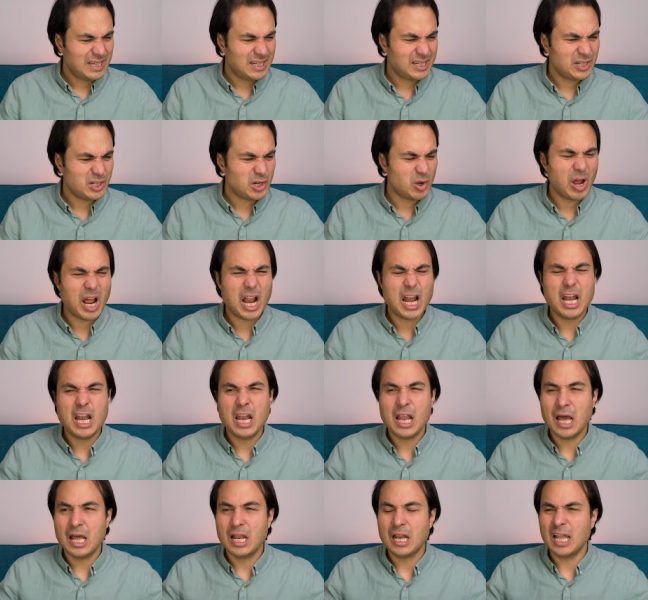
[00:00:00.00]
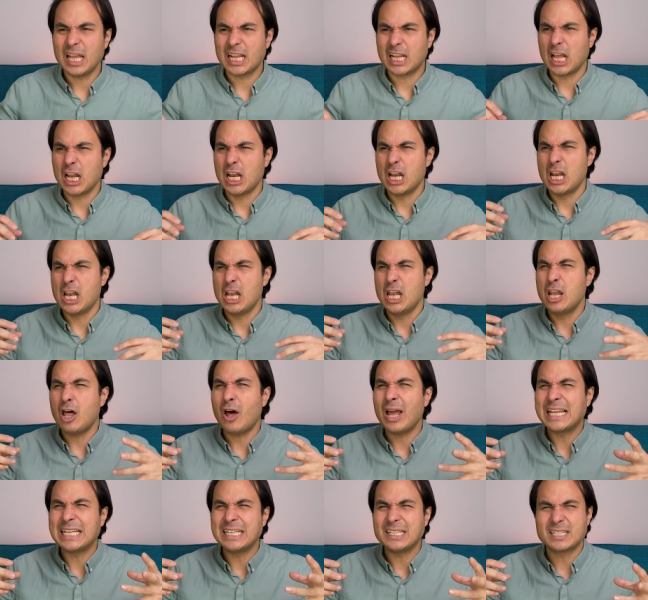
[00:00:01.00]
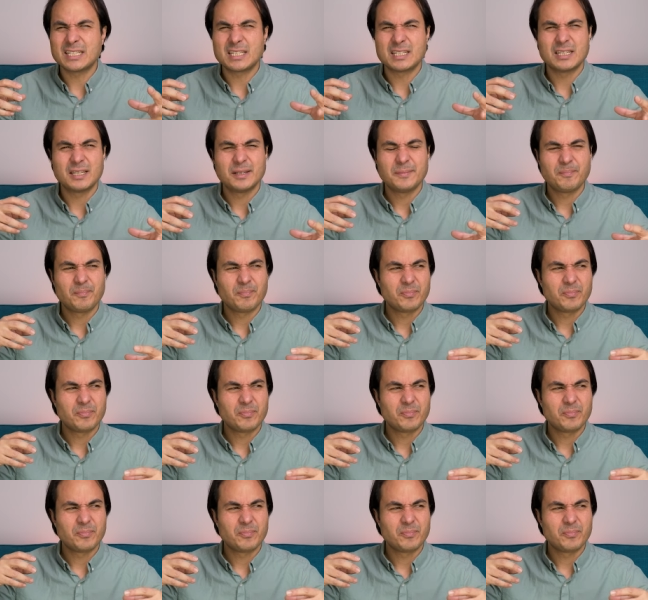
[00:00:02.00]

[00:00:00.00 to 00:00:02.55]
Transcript: I don't know, a, a, like a light